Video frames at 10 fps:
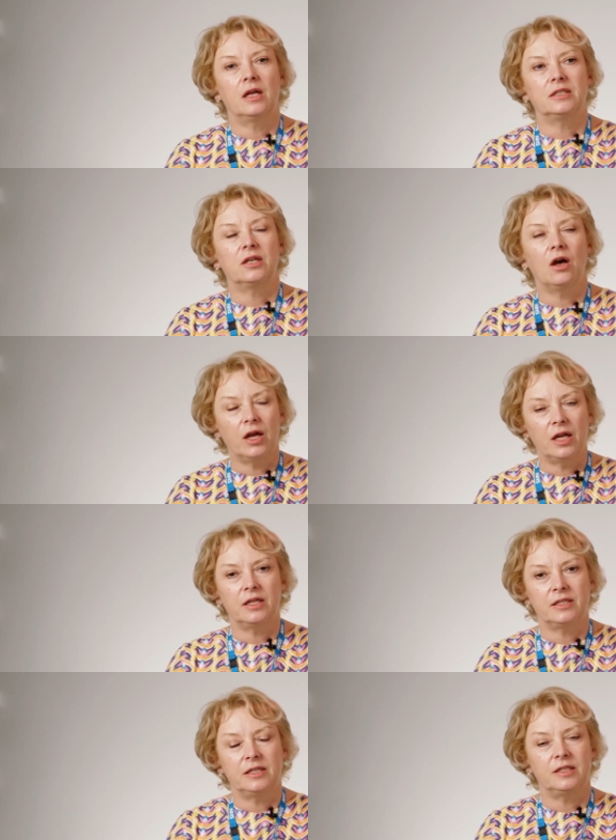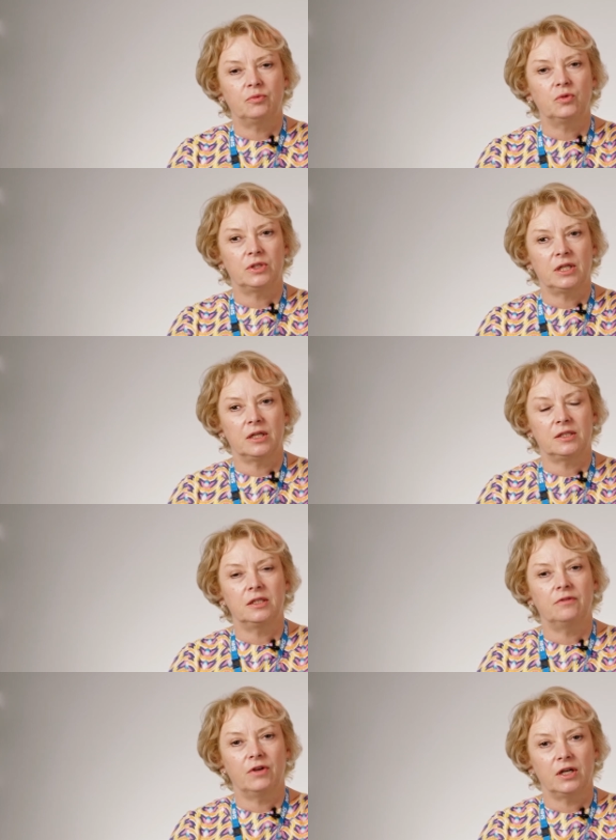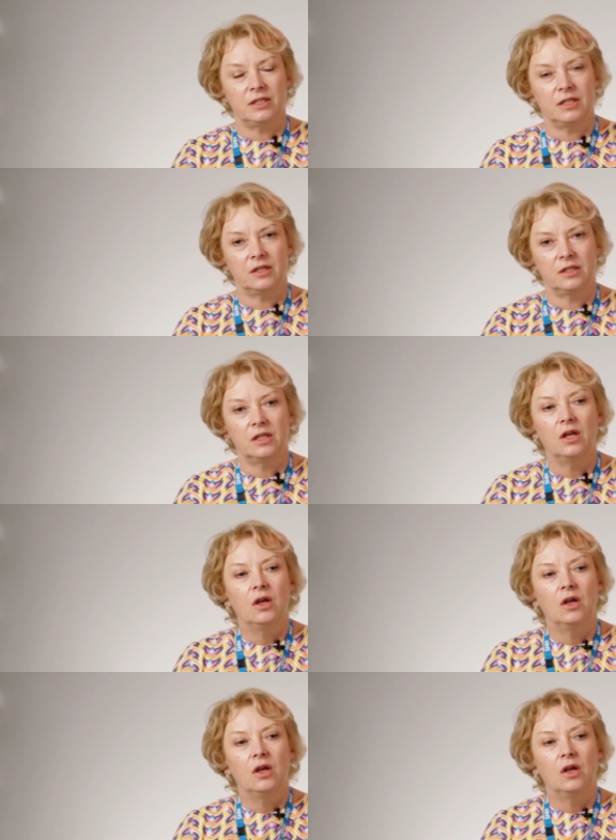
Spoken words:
tirelessly supporting us and advising us